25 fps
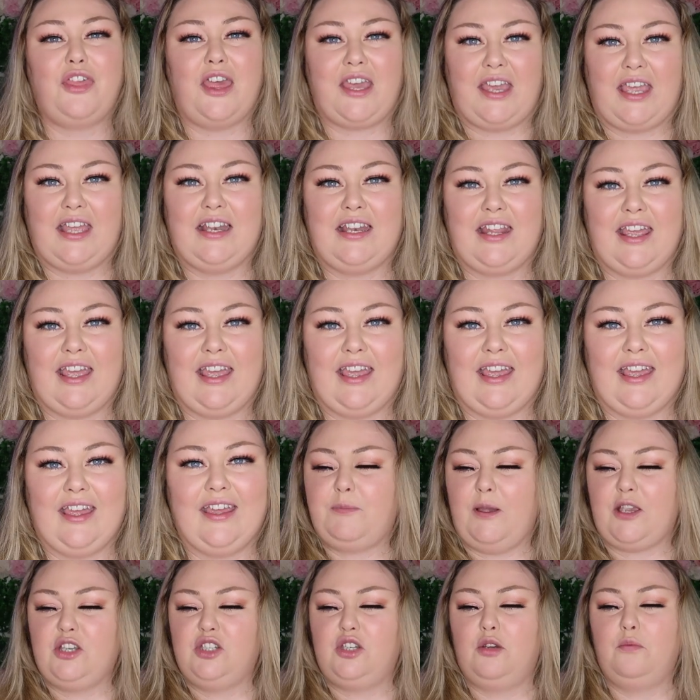thick in here.
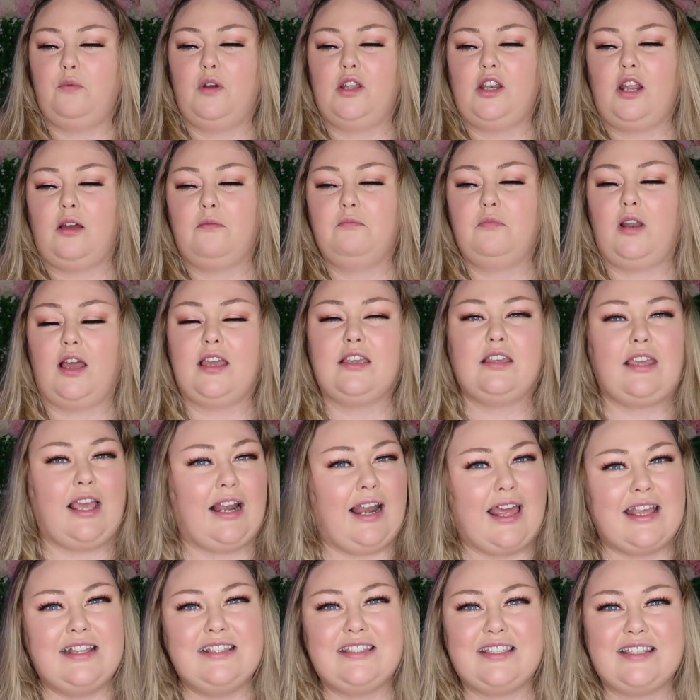Especially when I'm like
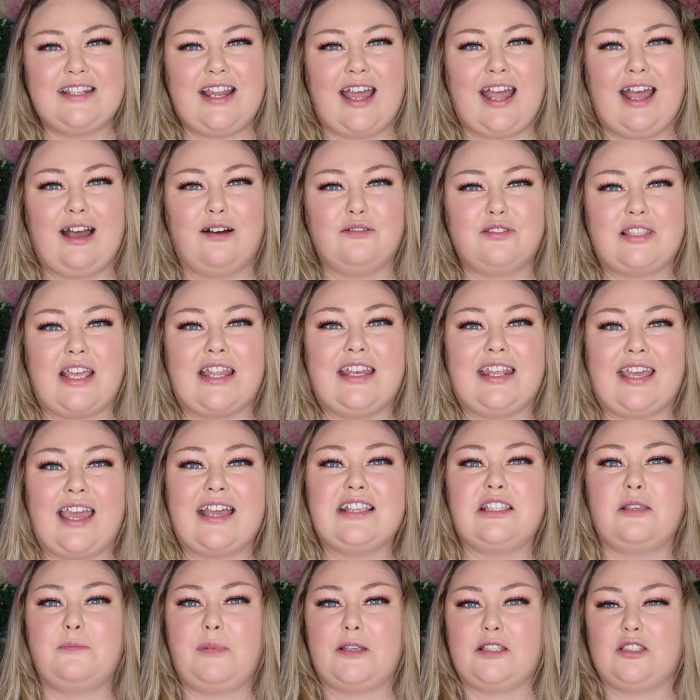cleansing the house and it
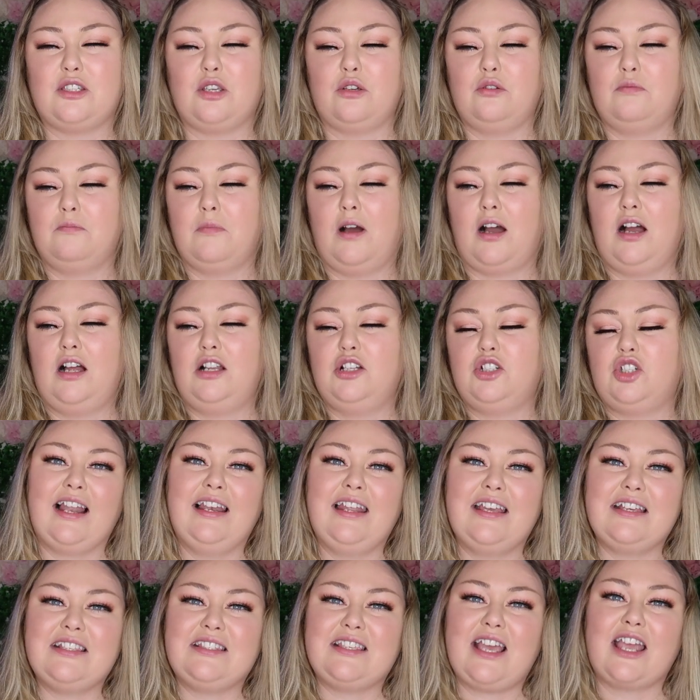gets a bit too much. I
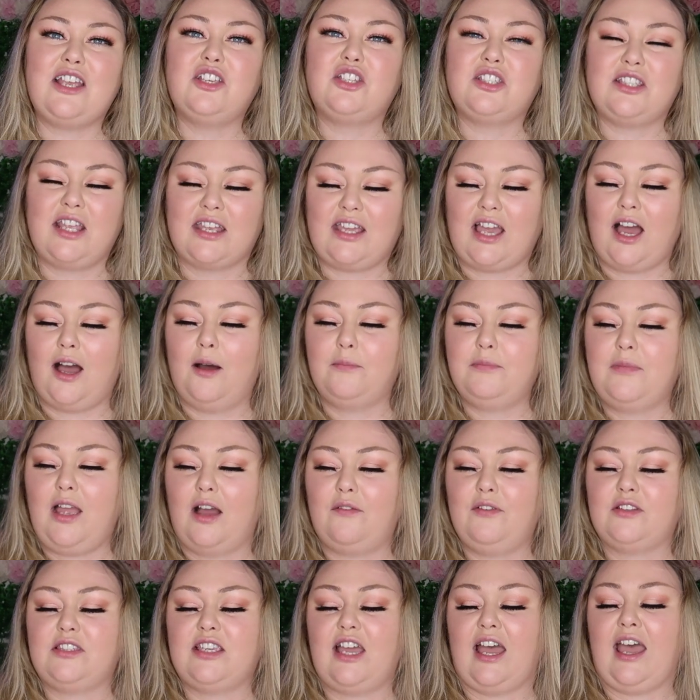lit a sage stick up the
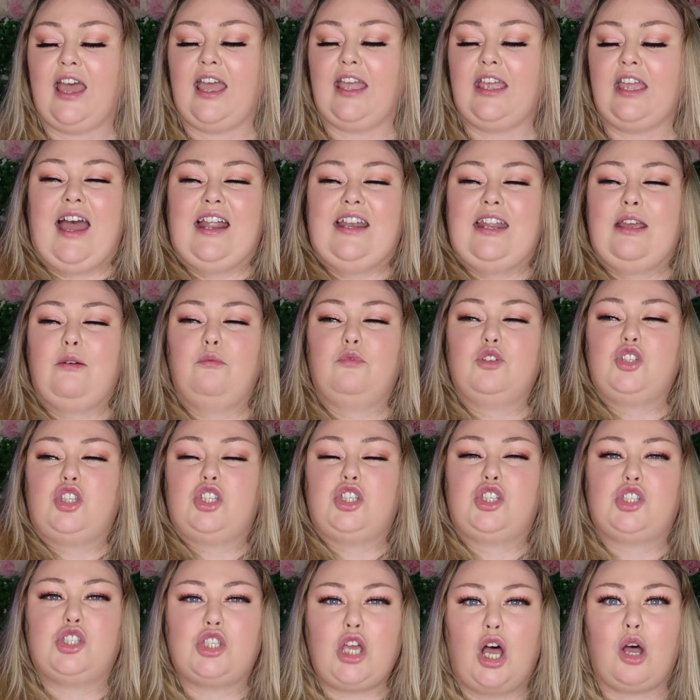other day and it was
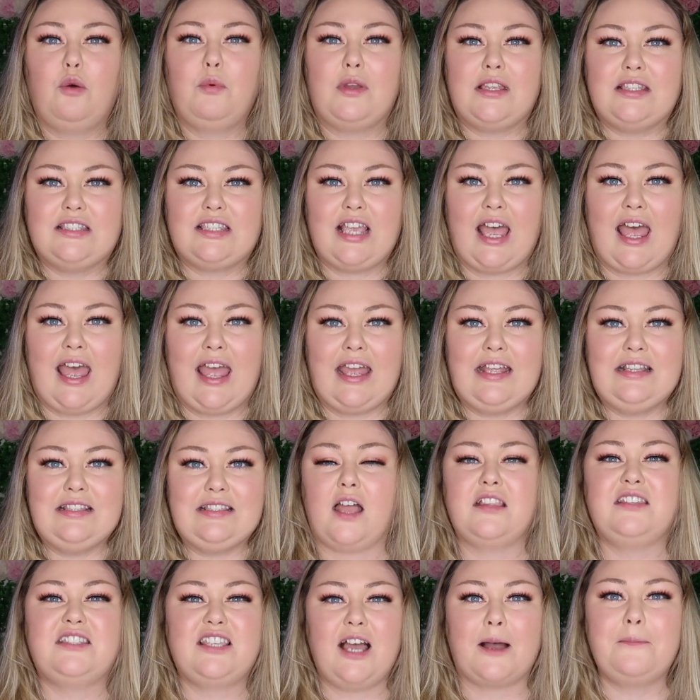so intense.
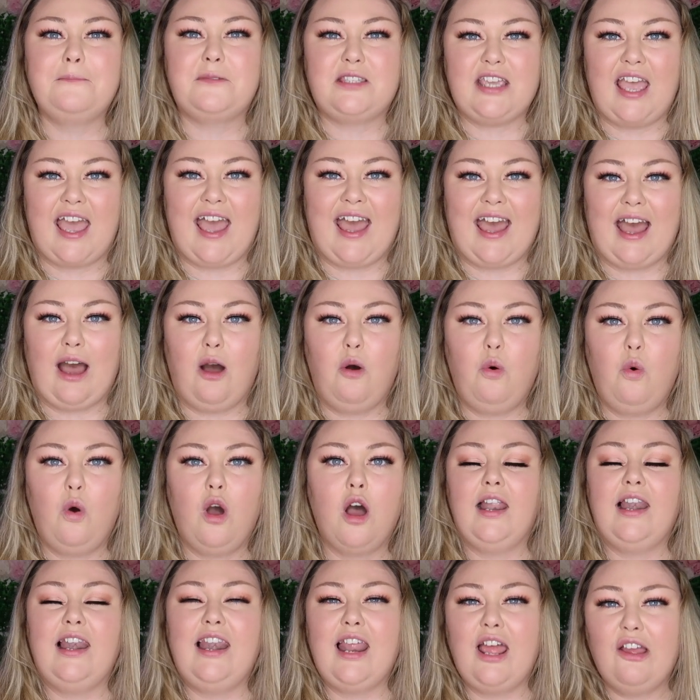I dubbed it
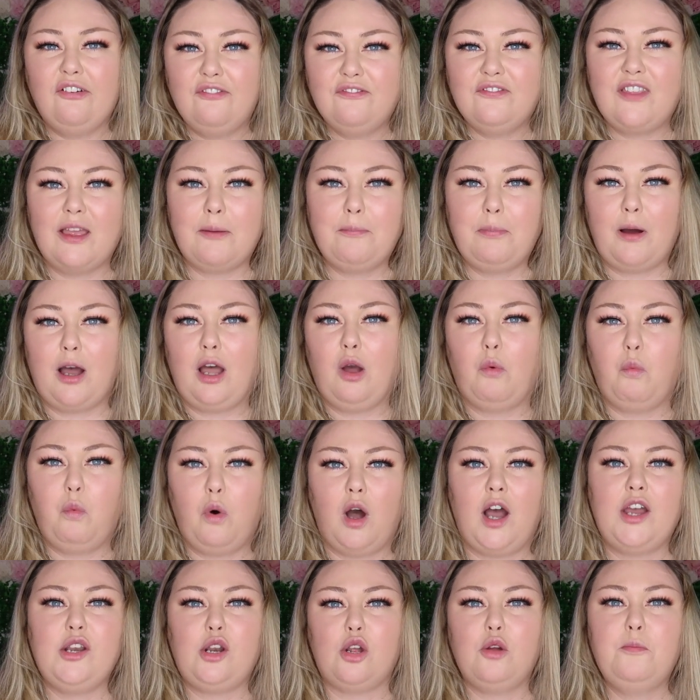out, left it by a
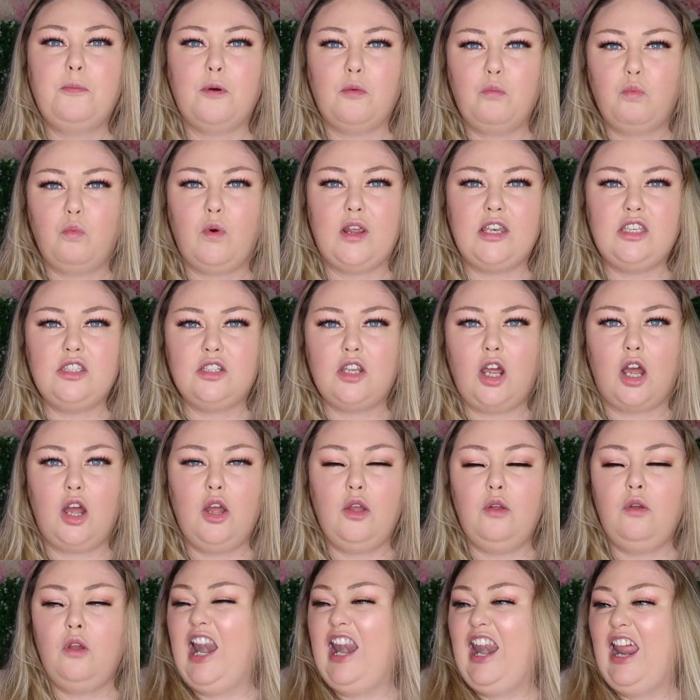wide open
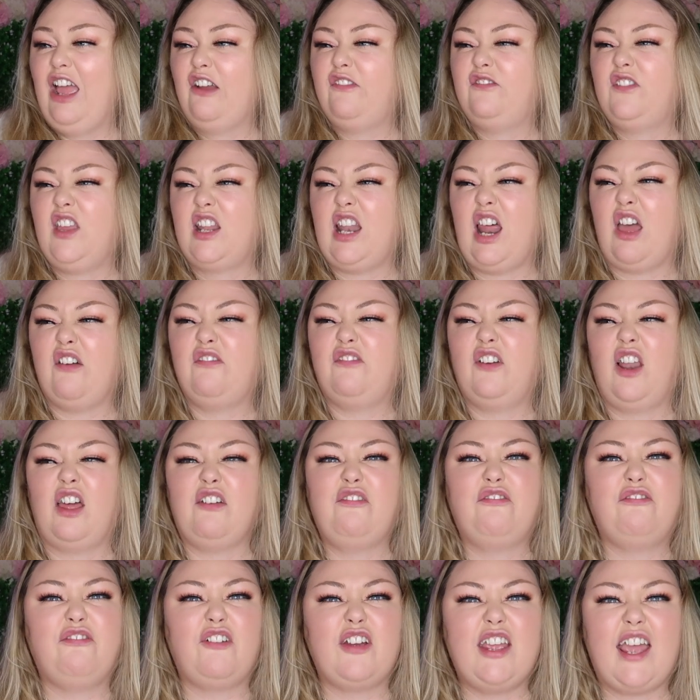window, left it there for
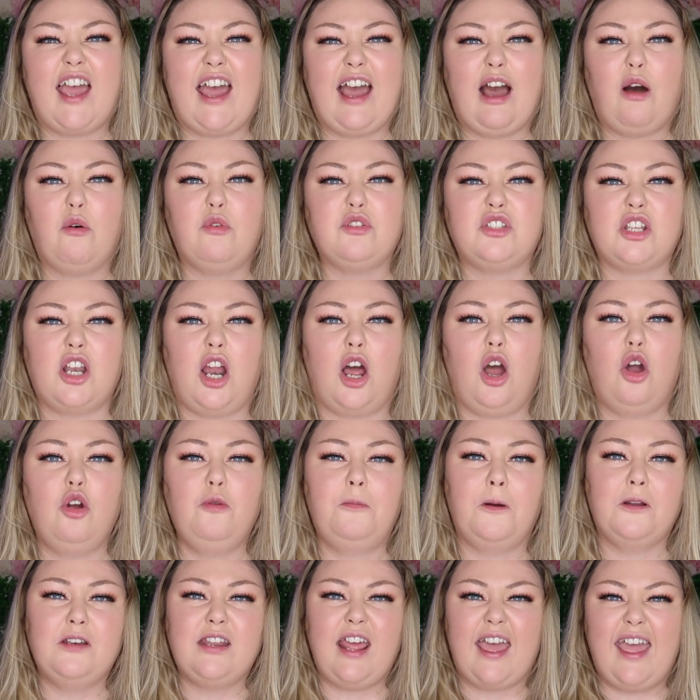like 3 hours and I
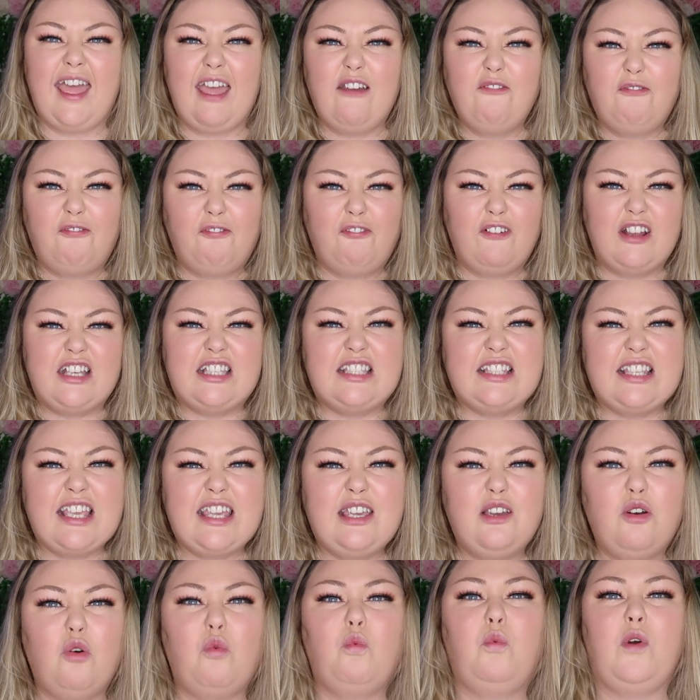opened every
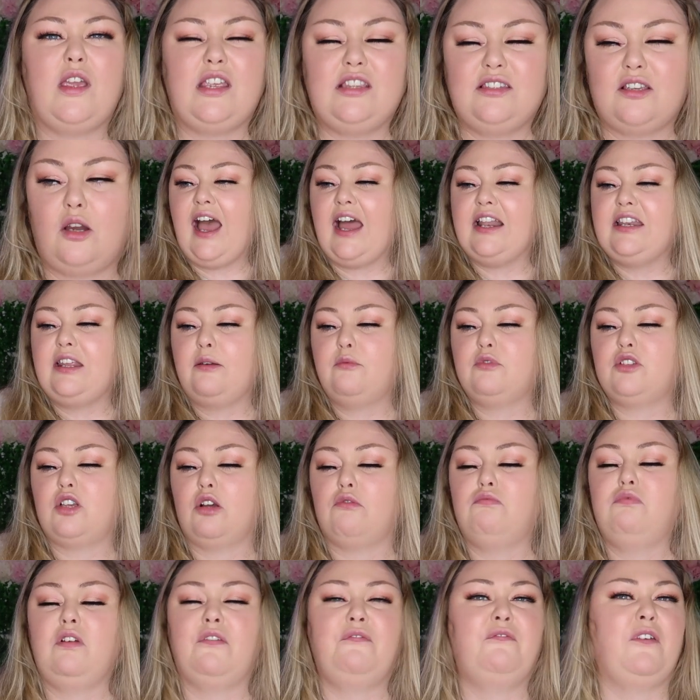single window and it was
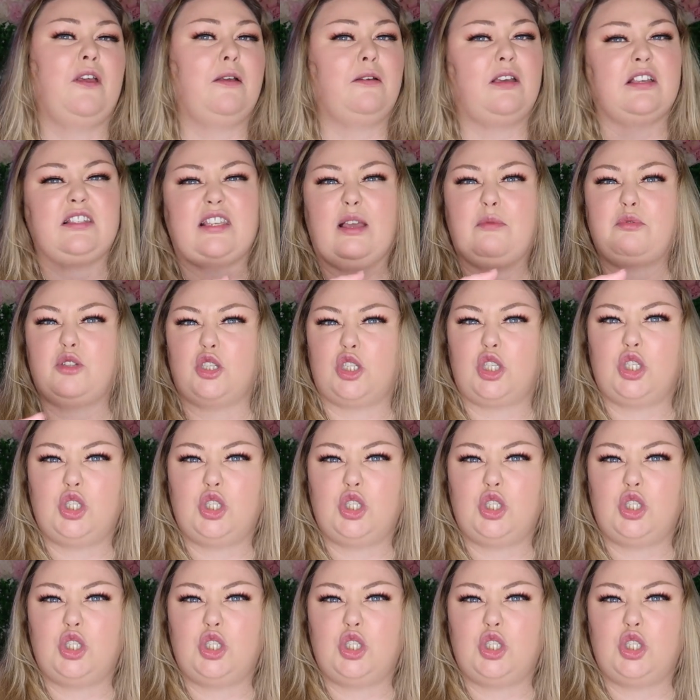horrific because there was a